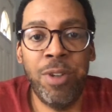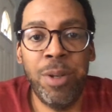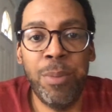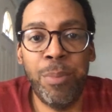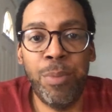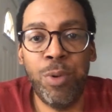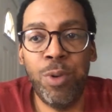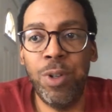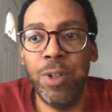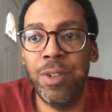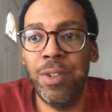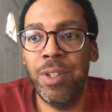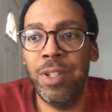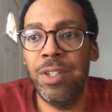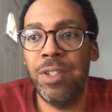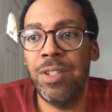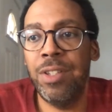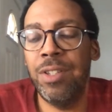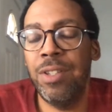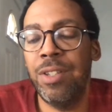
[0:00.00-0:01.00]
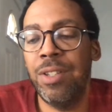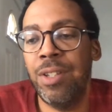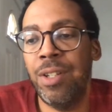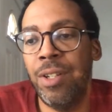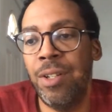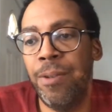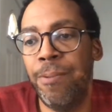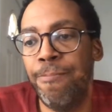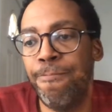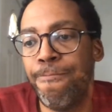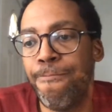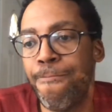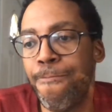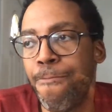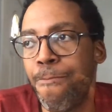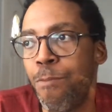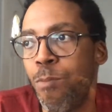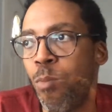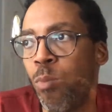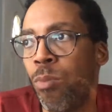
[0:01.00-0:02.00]
important. This is
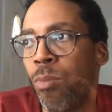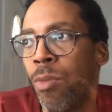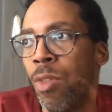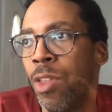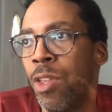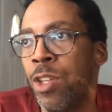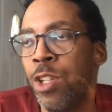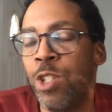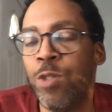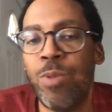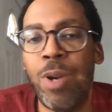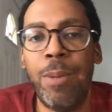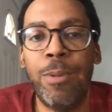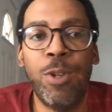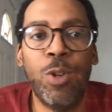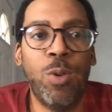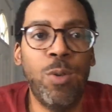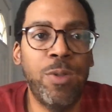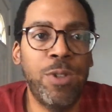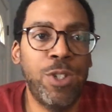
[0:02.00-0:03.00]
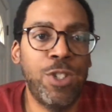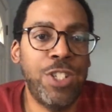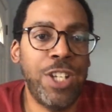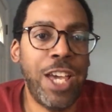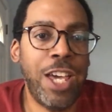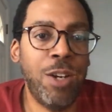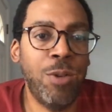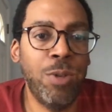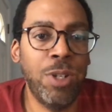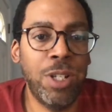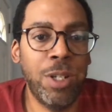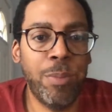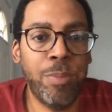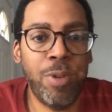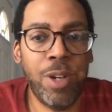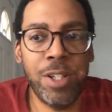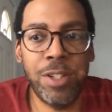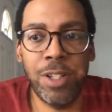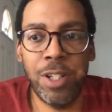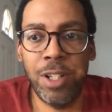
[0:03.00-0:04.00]
probably overshadowing the
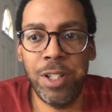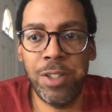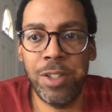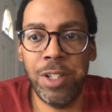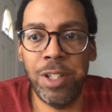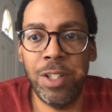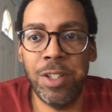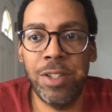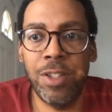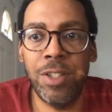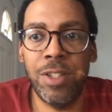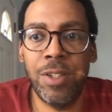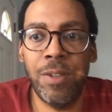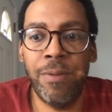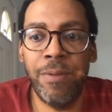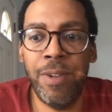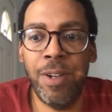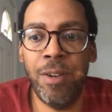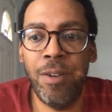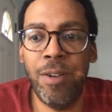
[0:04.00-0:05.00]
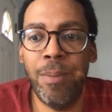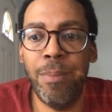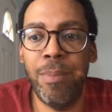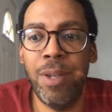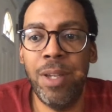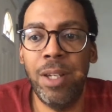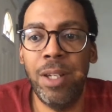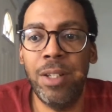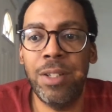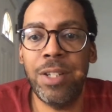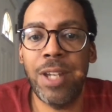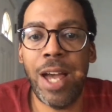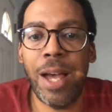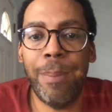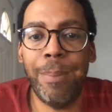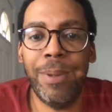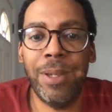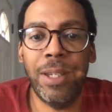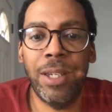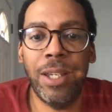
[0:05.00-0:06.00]
presidency. This is a very big
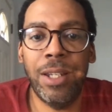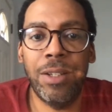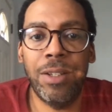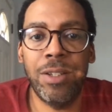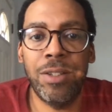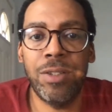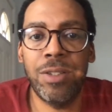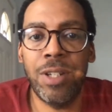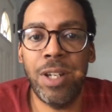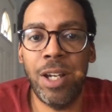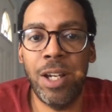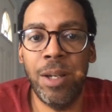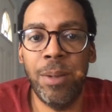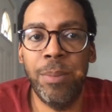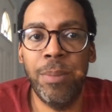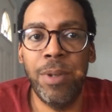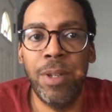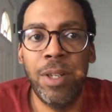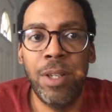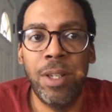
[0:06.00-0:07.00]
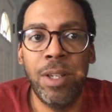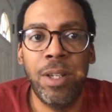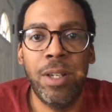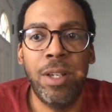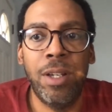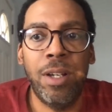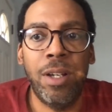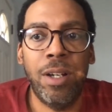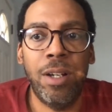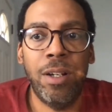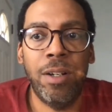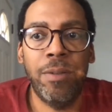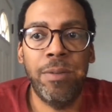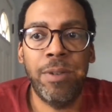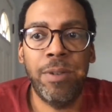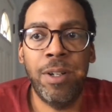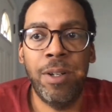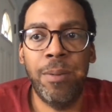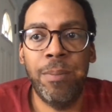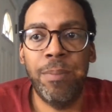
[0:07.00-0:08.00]
topic at this time of
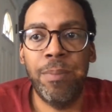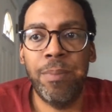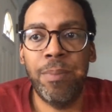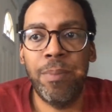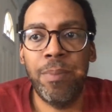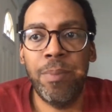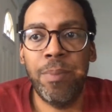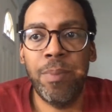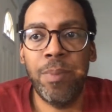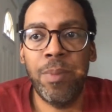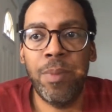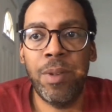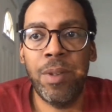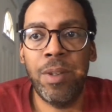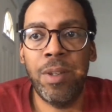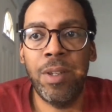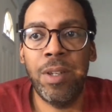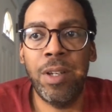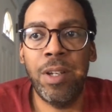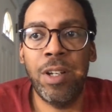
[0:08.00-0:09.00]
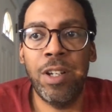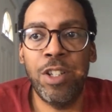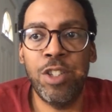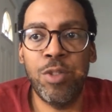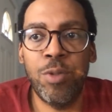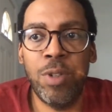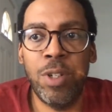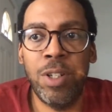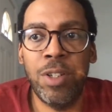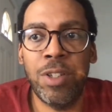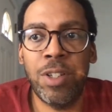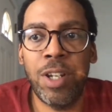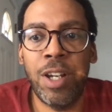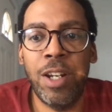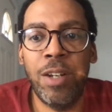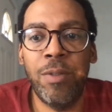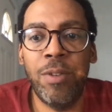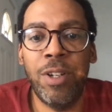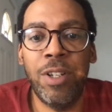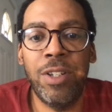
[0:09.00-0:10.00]
the country is kind
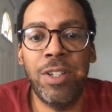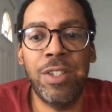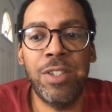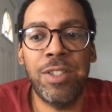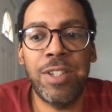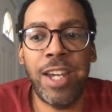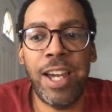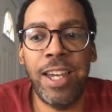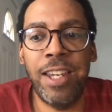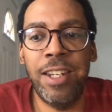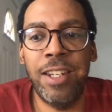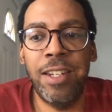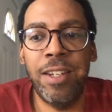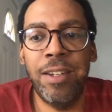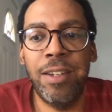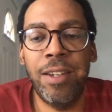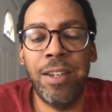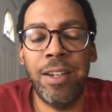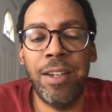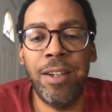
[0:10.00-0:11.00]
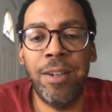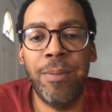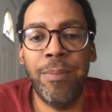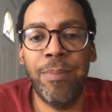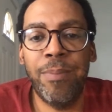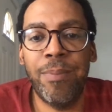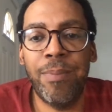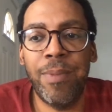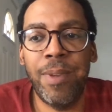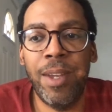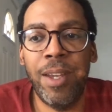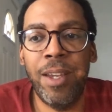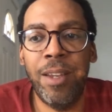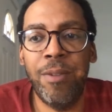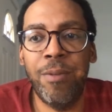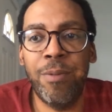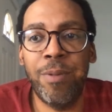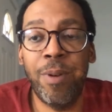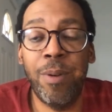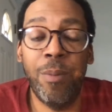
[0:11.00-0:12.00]
of undecided,
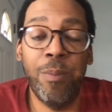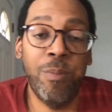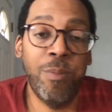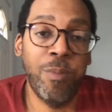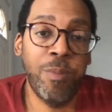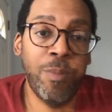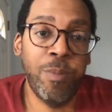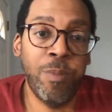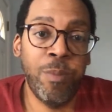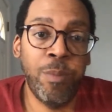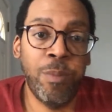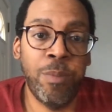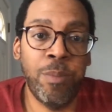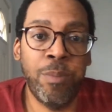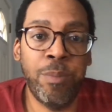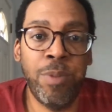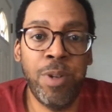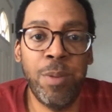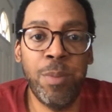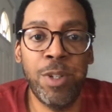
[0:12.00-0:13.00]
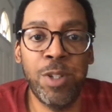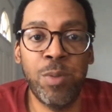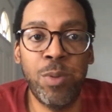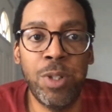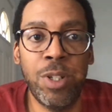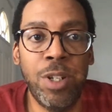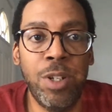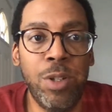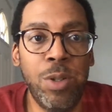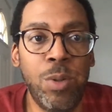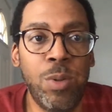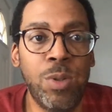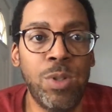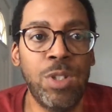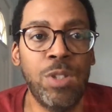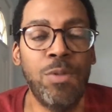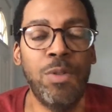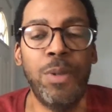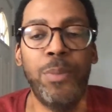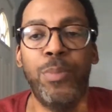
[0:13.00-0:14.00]
and from pretty much what the news
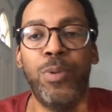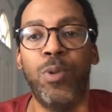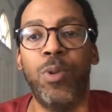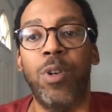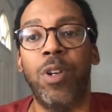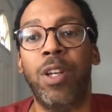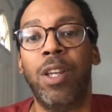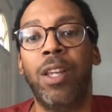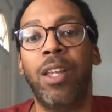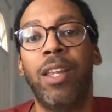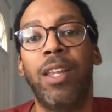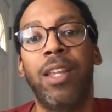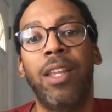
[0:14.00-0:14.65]
is reporting,